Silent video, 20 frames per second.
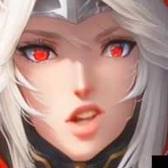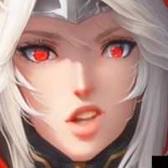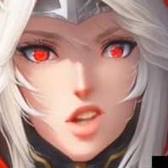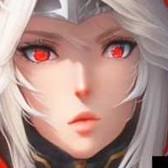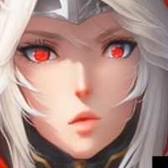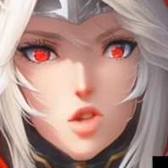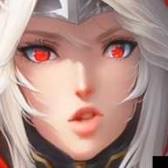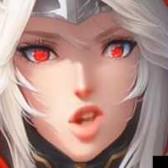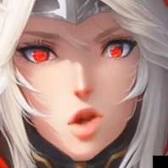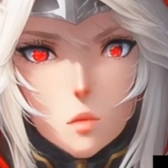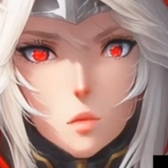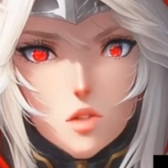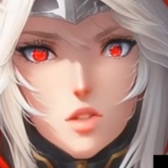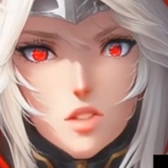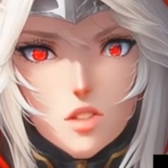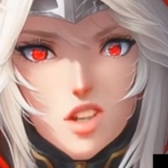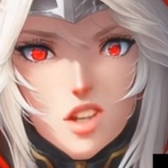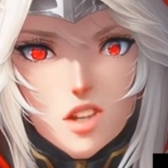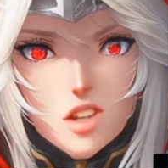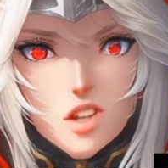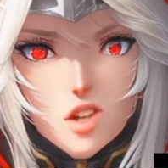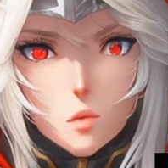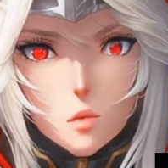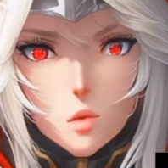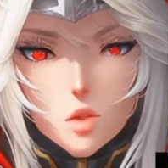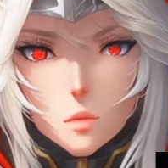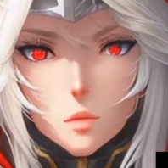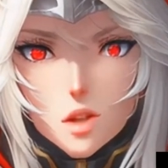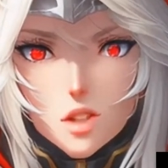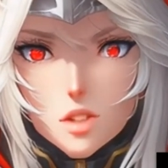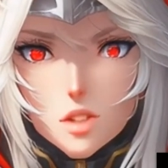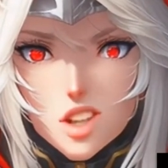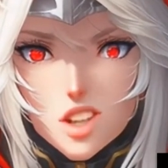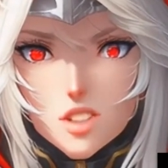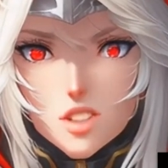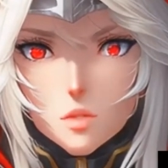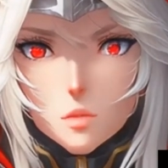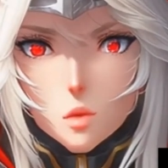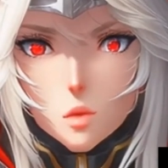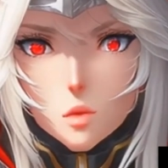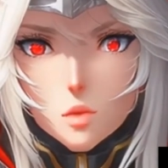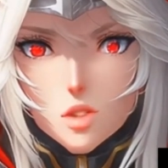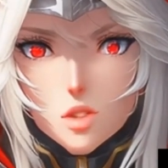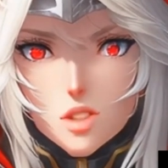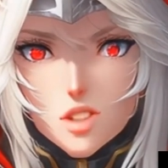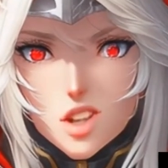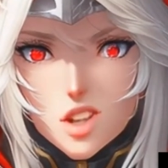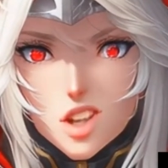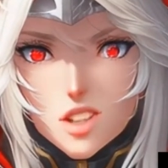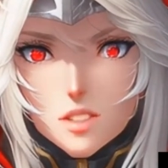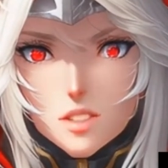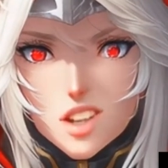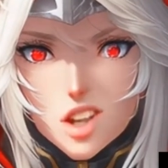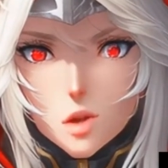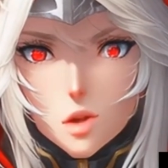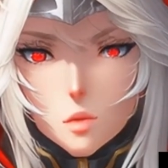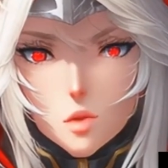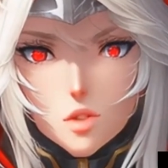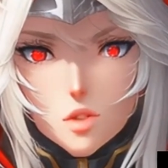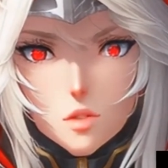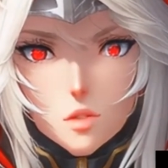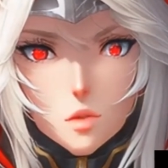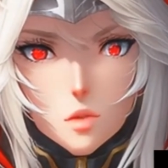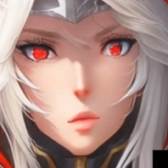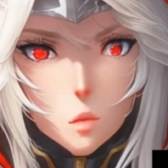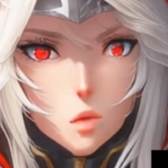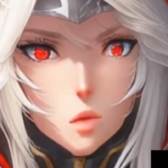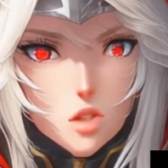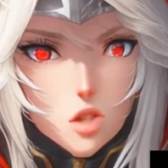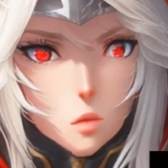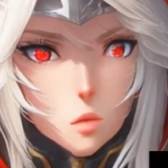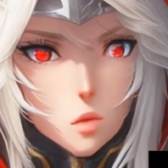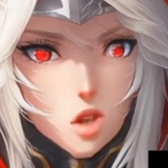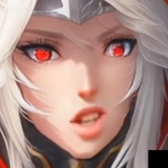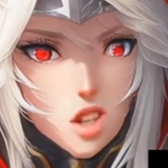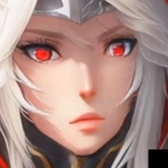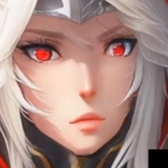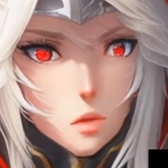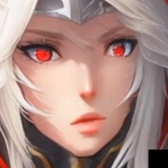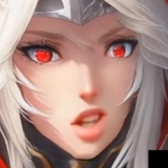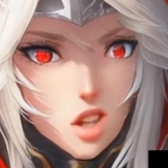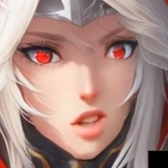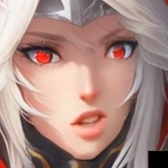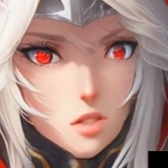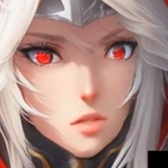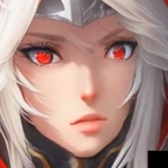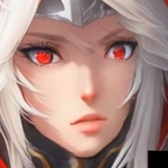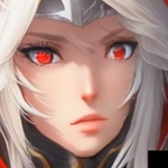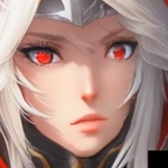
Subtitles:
in which I was sitting in with my legs folded and head down? Was it really me?